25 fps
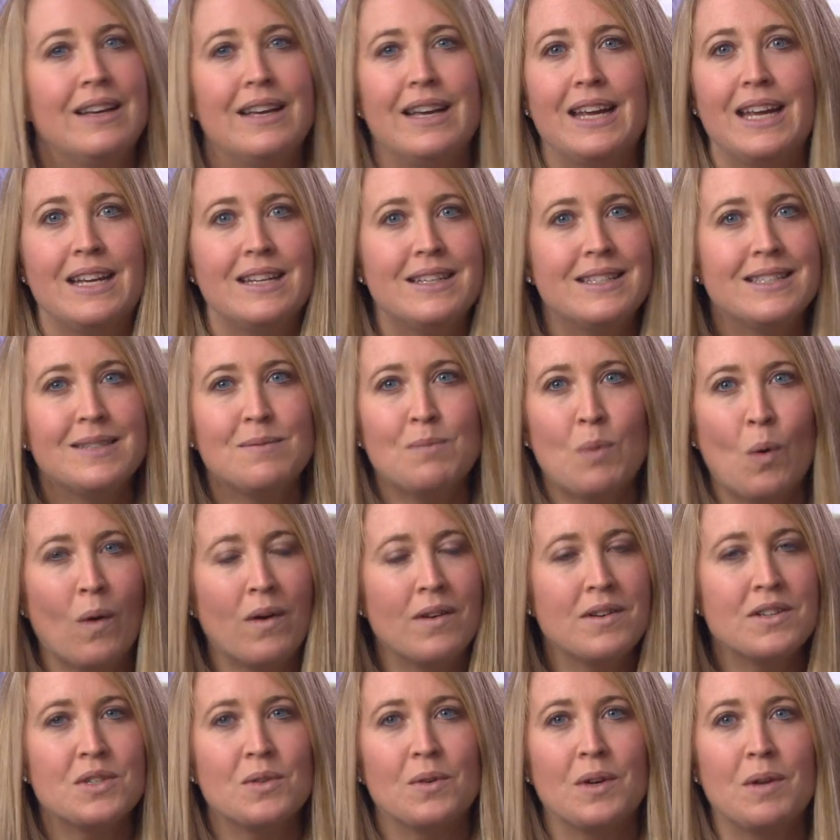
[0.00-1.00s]
It is
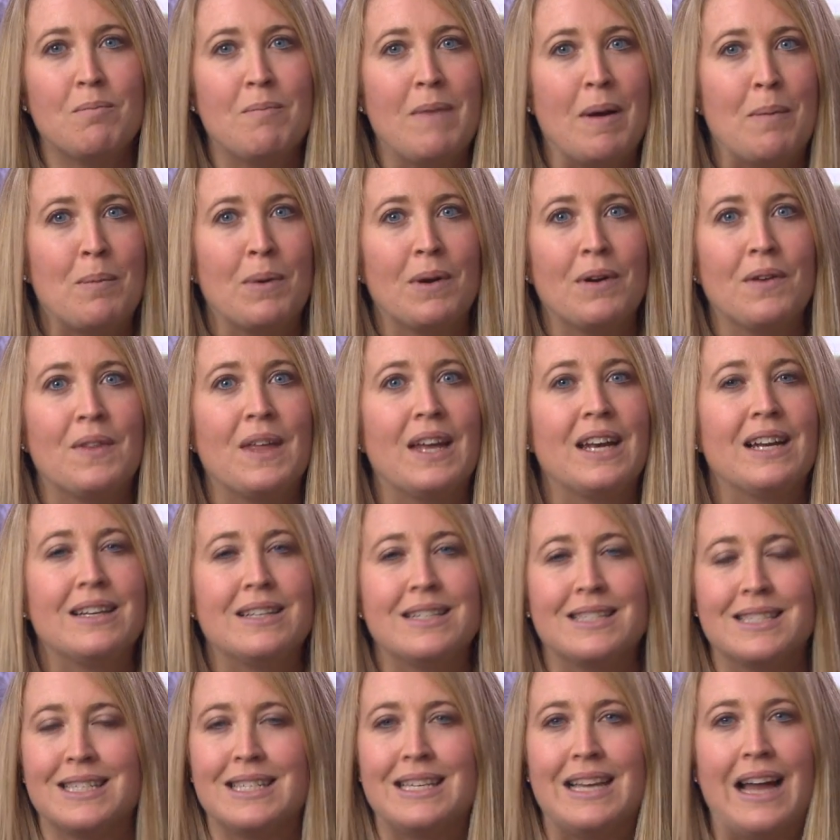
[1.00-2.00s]
important to remember that it
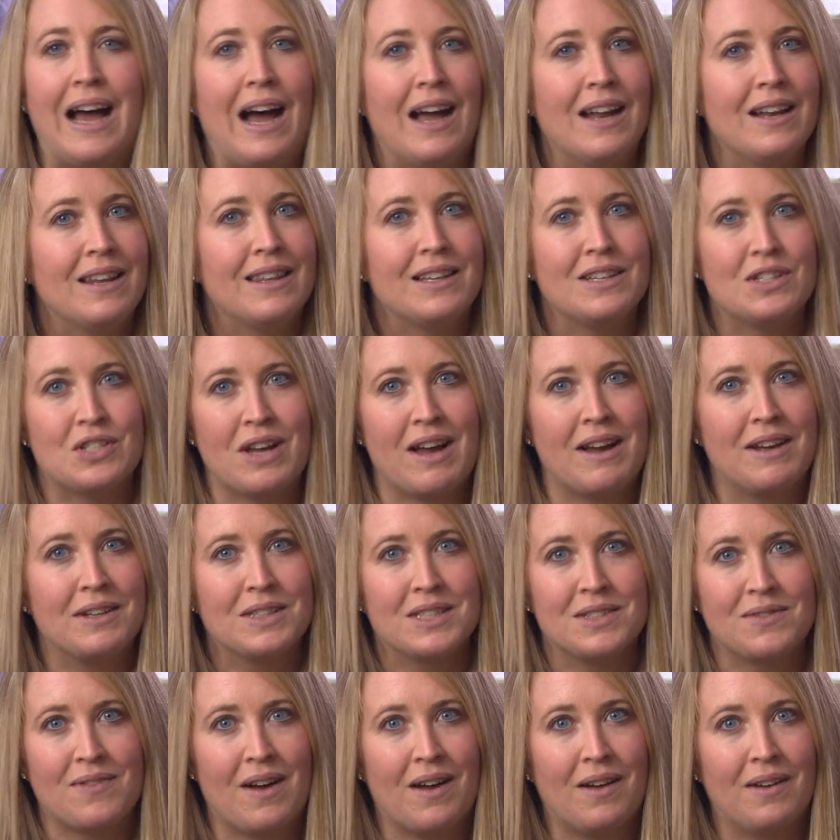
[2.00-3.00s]
is not the
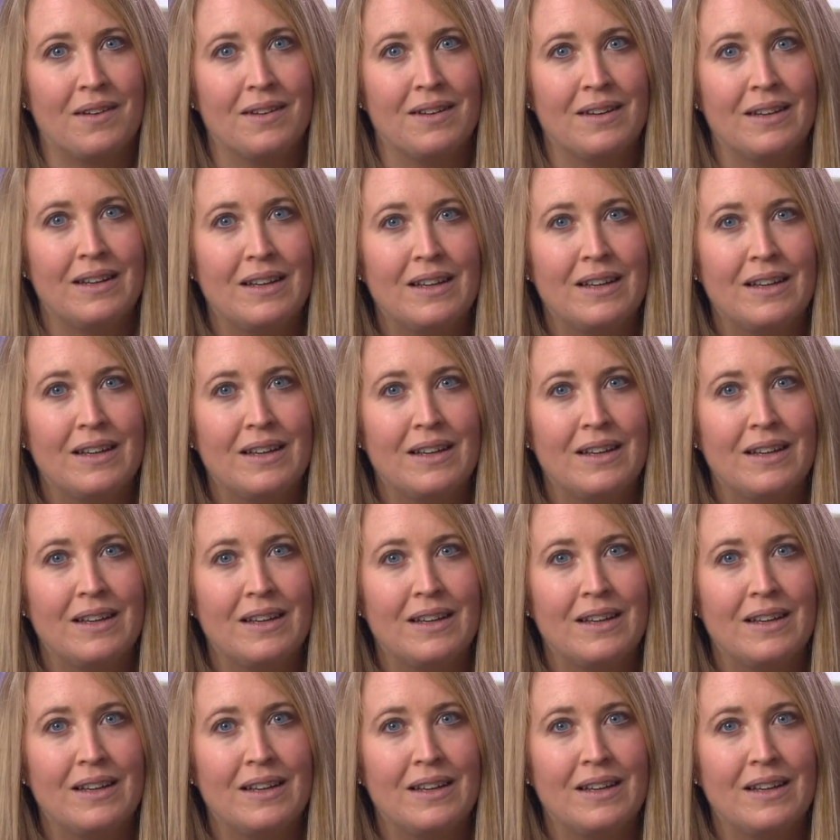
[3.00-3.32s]
child's fault.